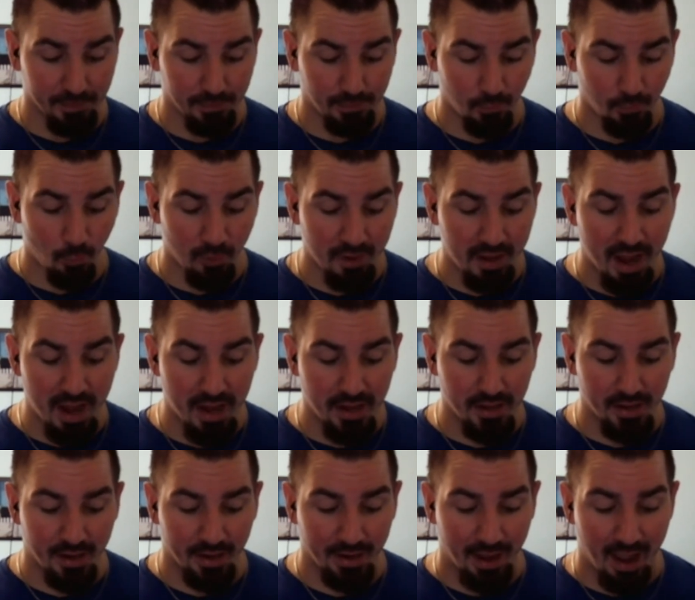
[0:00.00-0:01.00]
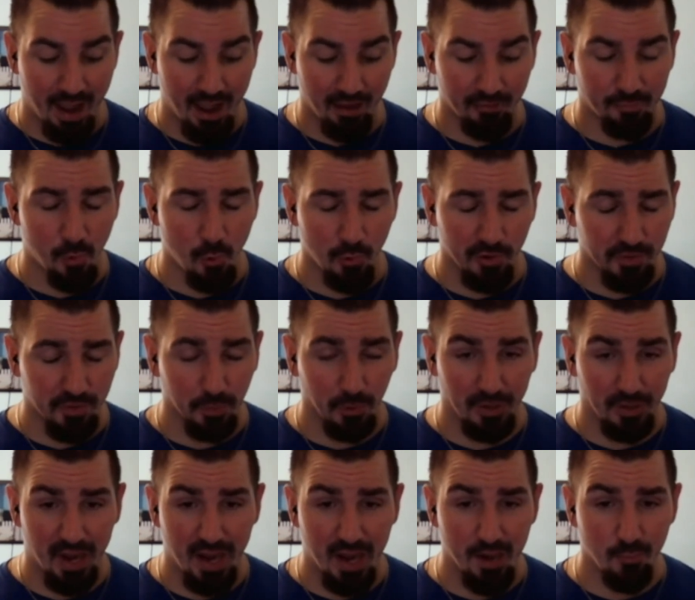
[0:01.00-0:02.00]
28.5 points per
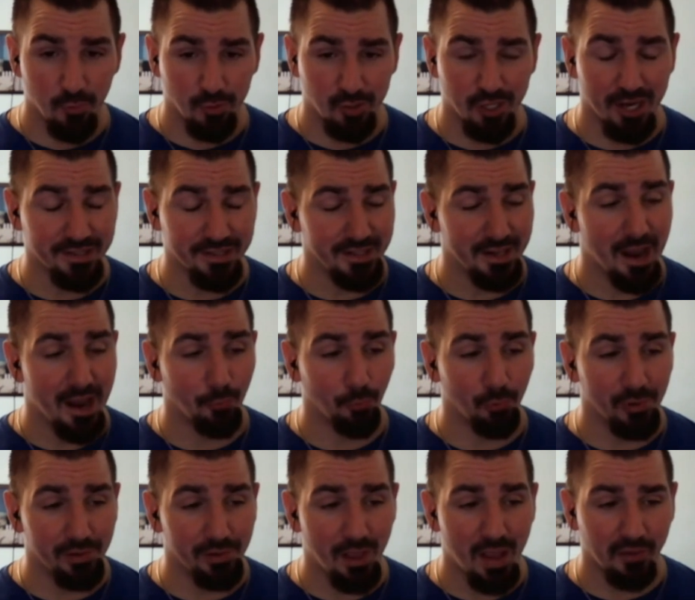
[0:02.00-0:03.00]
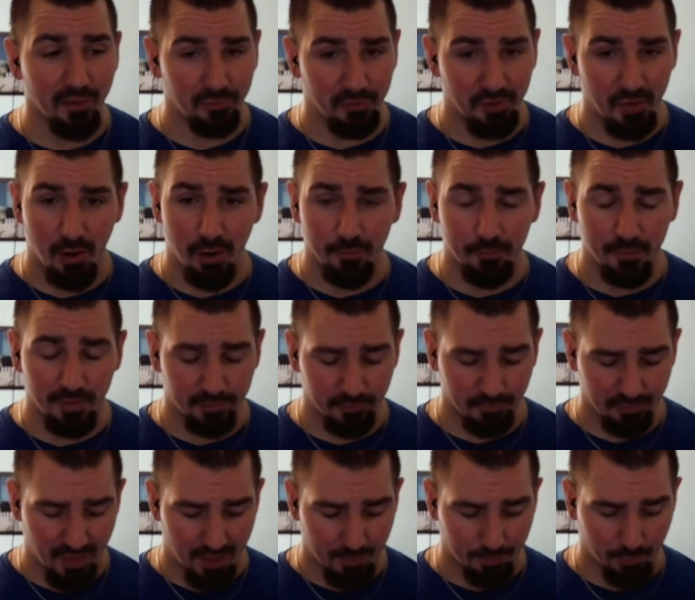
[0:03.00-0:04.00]
game, which I did not realize the offense
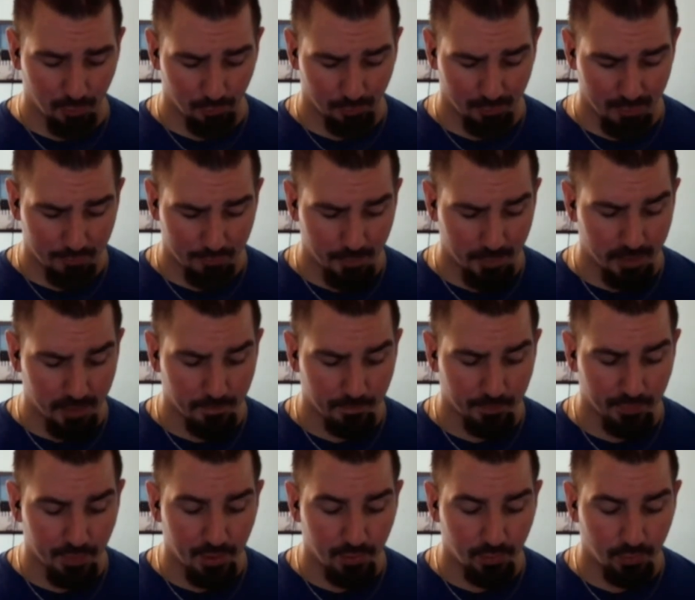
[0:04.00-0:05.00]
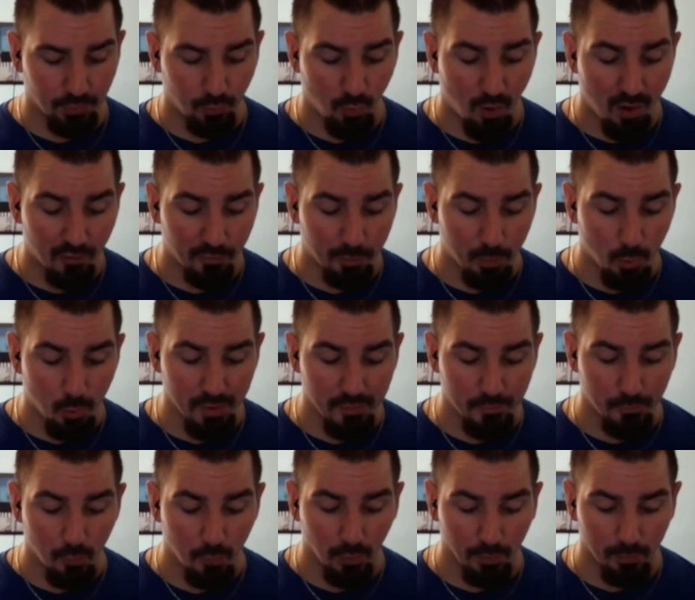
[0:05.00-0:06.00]
was that prolific.
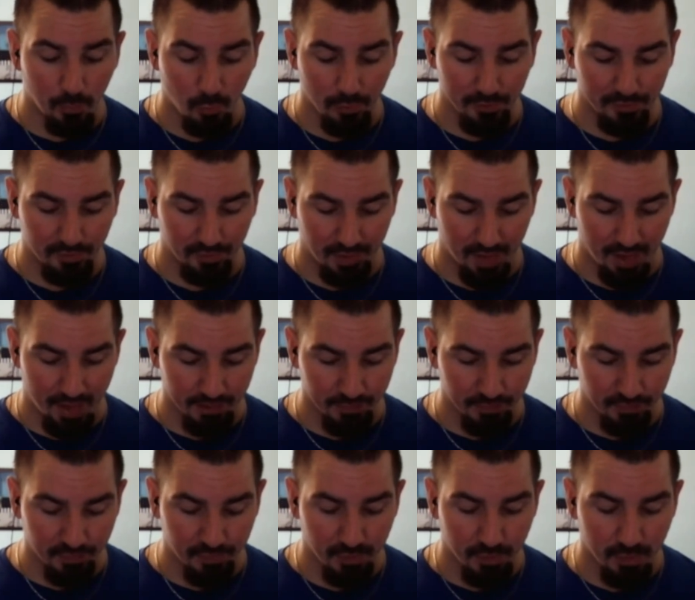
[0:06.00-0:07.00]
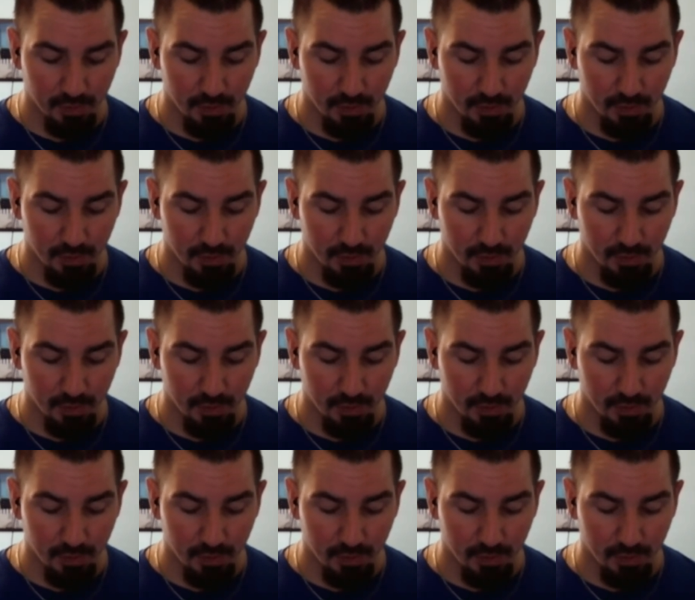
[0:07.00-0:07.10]
12.4 points against.